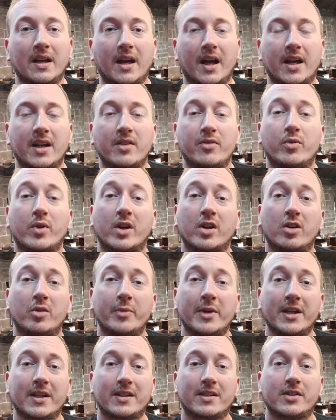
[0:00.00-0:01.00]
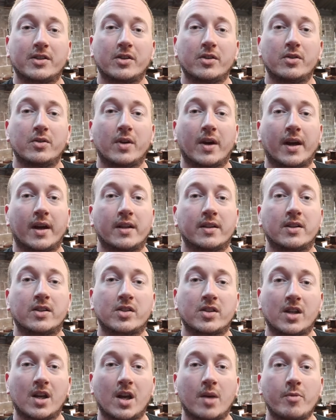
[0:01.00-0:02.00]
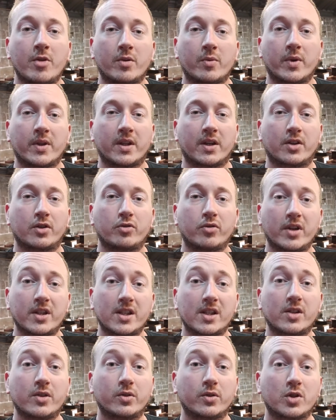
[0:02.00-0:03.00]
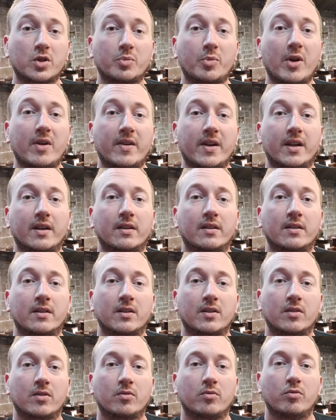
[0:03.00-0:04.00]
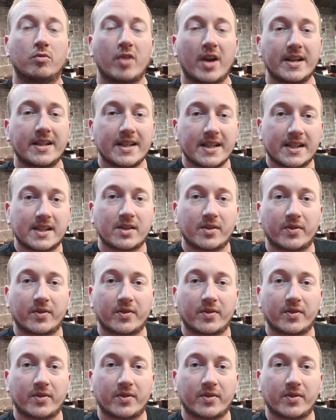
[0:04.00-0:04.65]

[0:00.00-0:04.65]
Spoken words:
And if we're coming to the sermon with a critical spirit, ready to